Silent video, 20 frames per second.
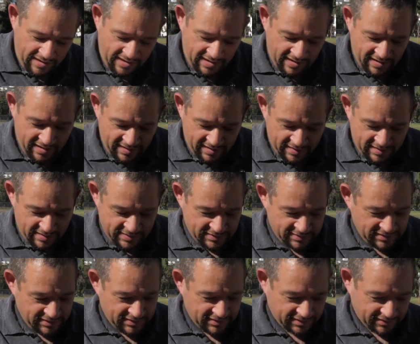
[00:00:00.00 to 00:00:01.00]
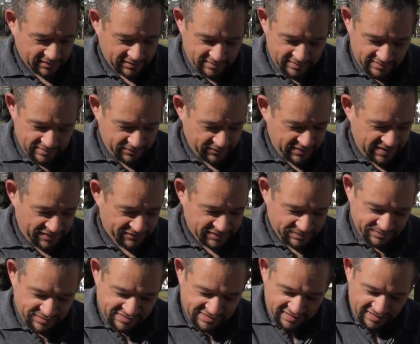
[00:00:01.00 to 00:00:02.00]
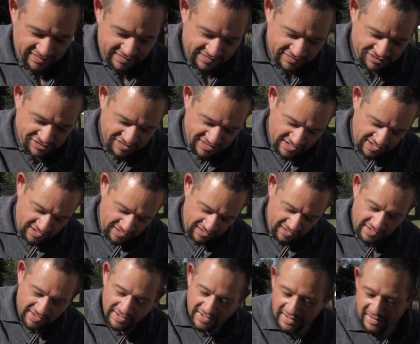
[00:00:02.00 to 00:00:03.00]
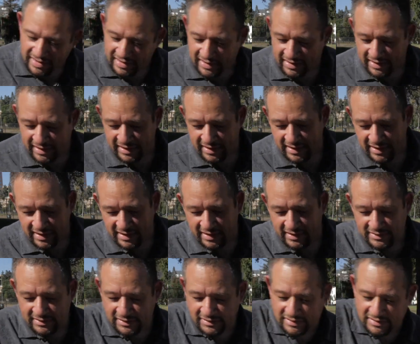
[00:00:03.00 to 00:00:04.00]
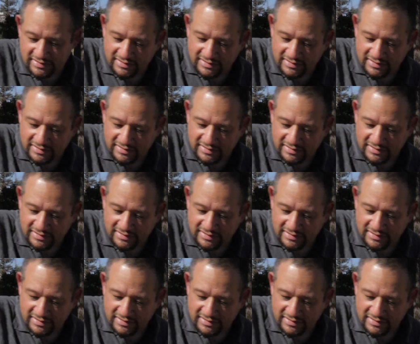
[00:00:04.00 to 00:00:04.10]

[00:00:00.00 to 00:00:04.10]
And we have some silica gel, and